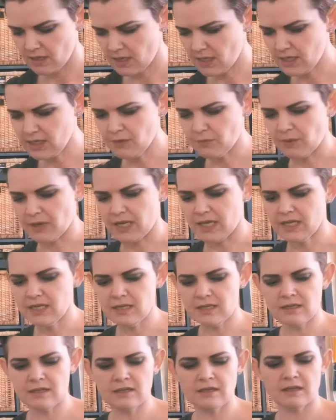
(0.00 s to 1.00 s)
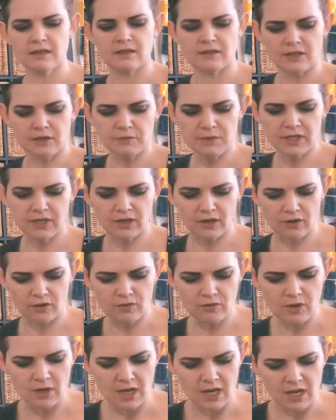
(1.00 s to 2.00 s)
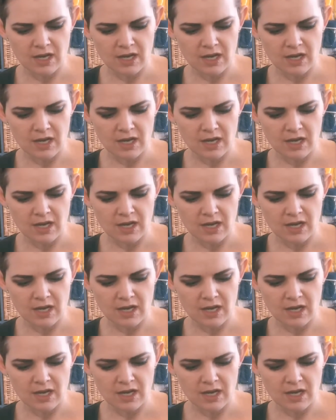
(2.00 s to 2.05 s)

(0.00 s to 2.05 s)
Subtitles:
Anyway, there we go.